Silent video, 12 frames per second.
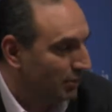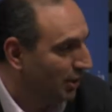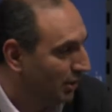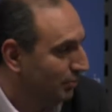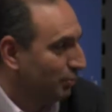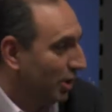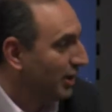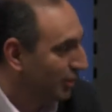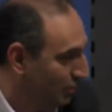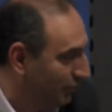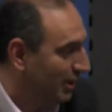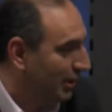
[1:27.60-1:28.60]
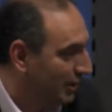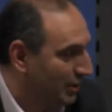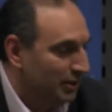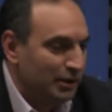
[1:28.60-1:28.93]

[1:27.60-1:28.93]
a part of that,